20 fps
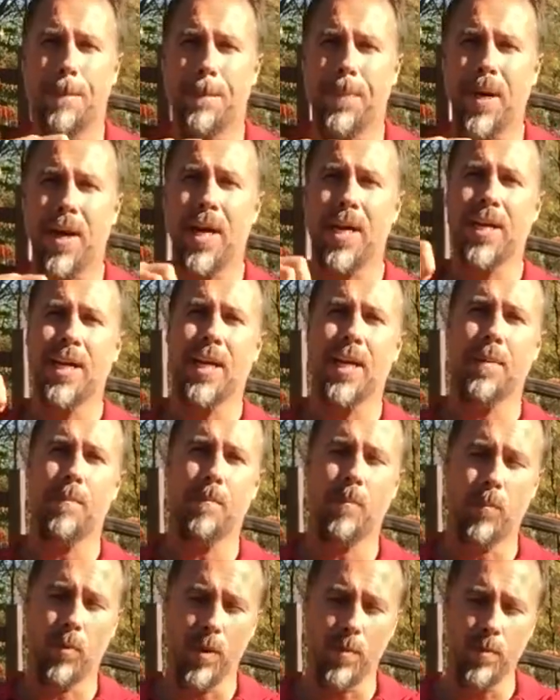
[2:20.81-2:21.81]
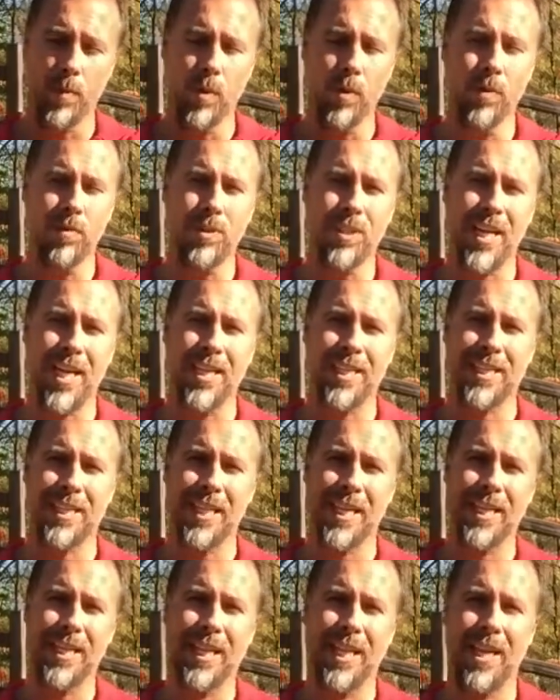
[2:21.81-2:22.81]
But it removes that
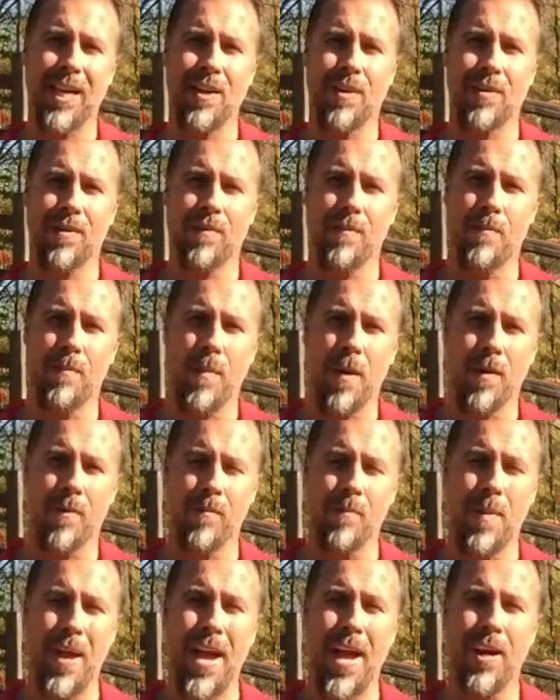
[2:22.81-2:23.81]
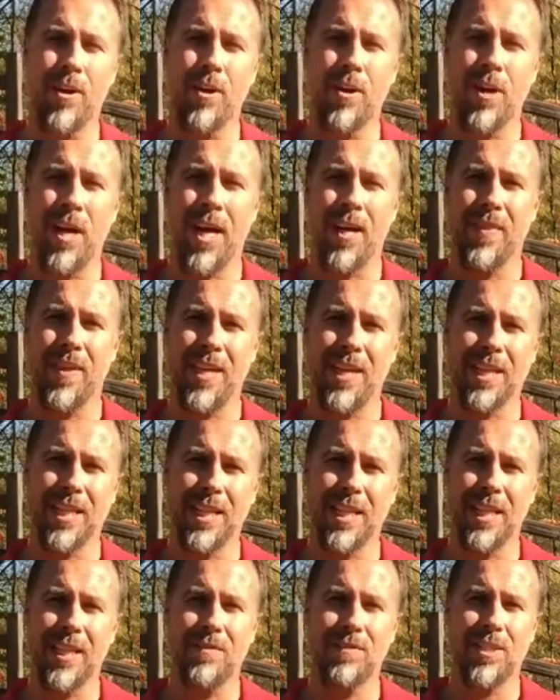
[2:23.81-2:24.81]
dead layer of matter and then it
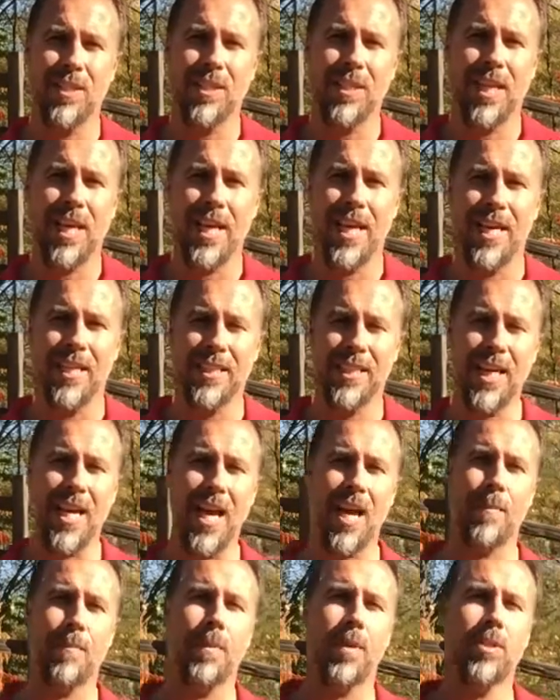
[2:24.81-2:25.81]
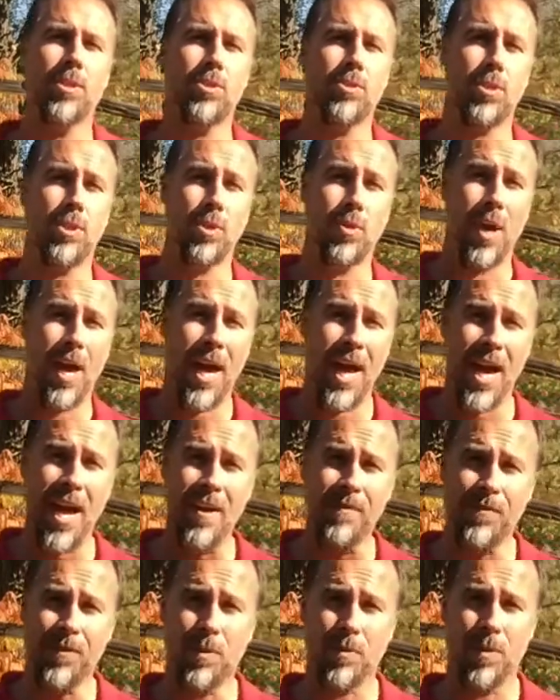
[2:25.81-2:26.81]
leaves it lay on top. So you
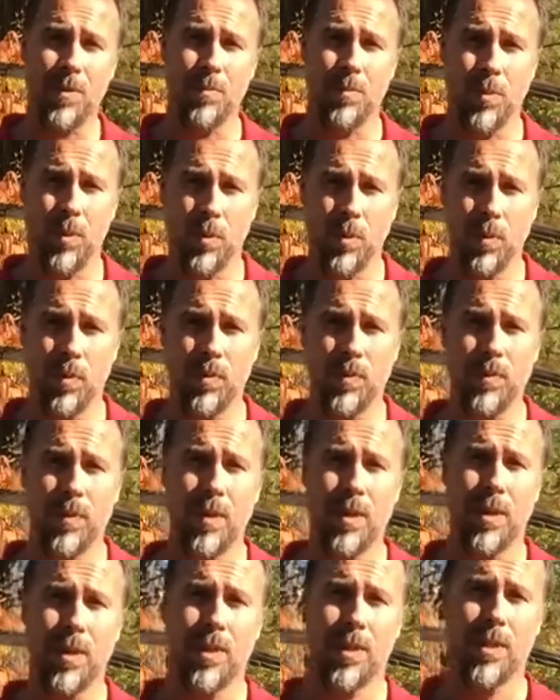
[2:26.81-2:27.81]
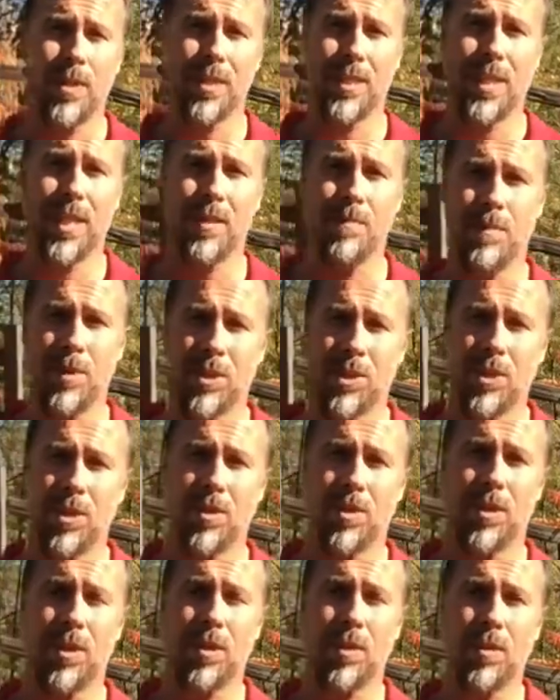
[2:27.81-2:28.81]
have to remove the dead
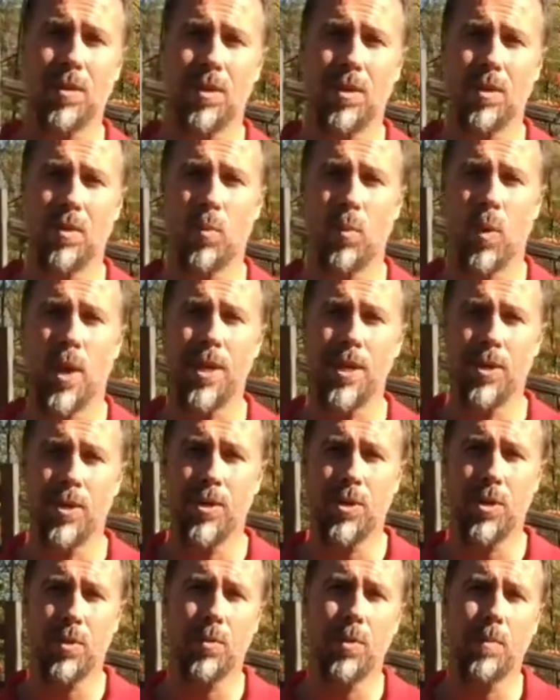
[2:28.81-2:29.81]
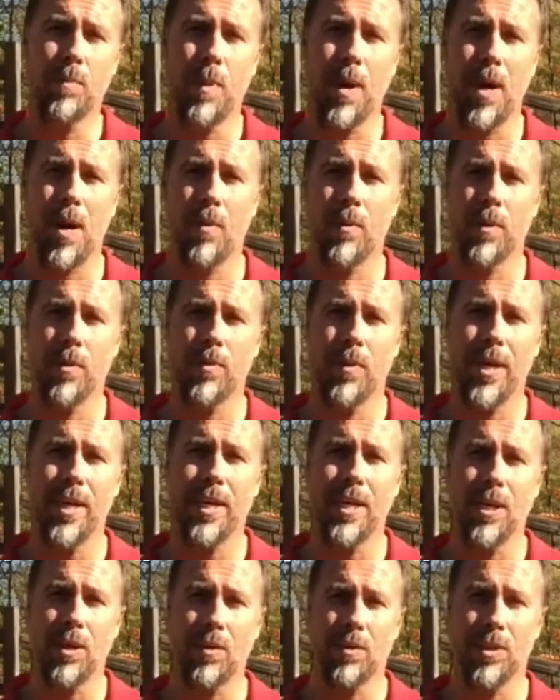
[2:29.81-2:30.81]
material when you're doing power
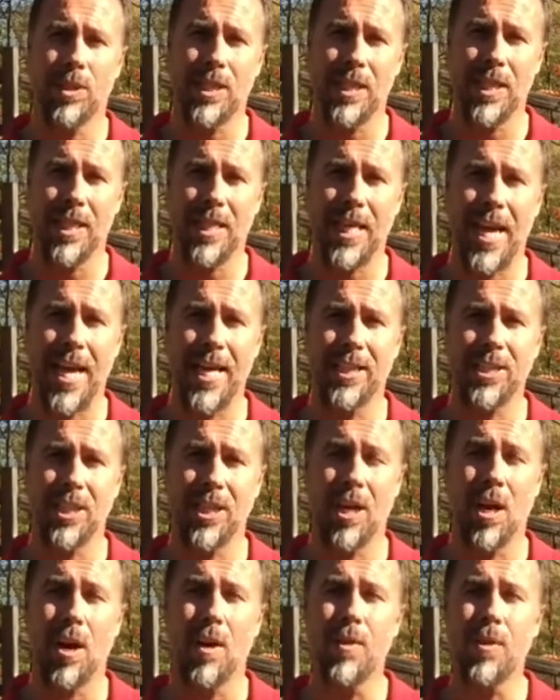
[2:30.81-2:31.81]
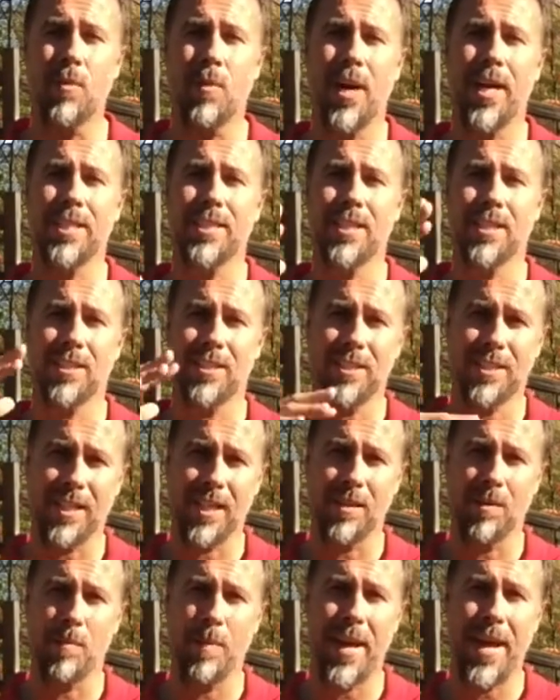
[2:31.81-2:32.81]
raking or dethatching. Otherwise it'll
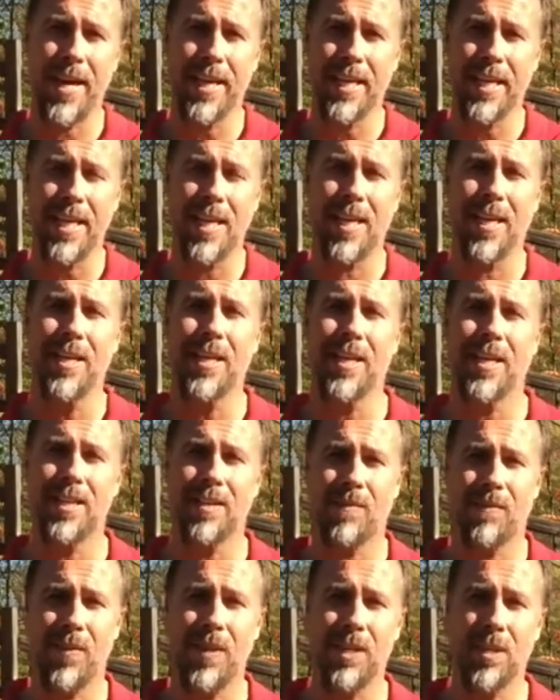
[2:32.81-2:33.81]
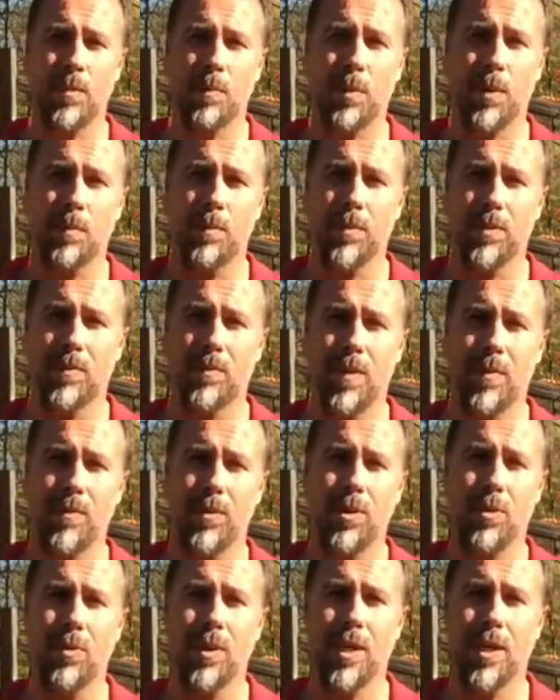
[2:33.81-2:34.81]
settle back in and defeat the purpose of
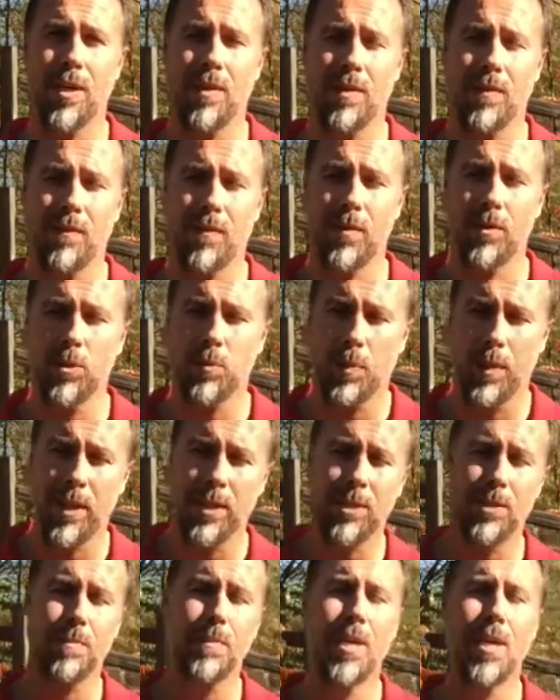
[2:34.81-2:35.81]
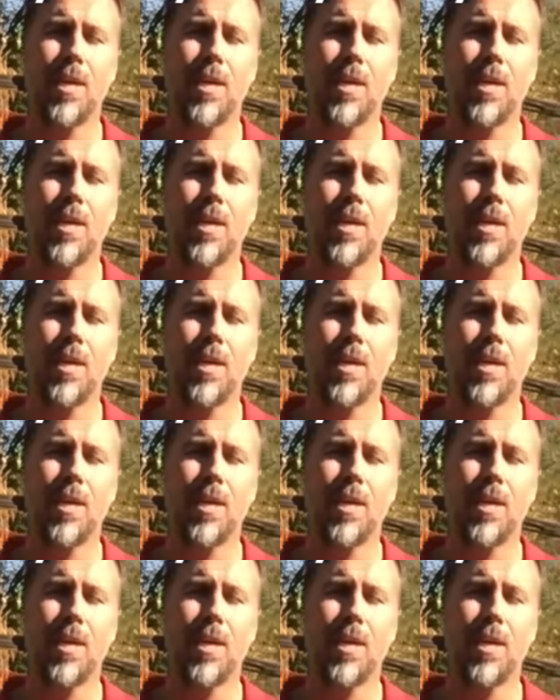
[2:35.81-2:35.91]
ever doing it in the first place.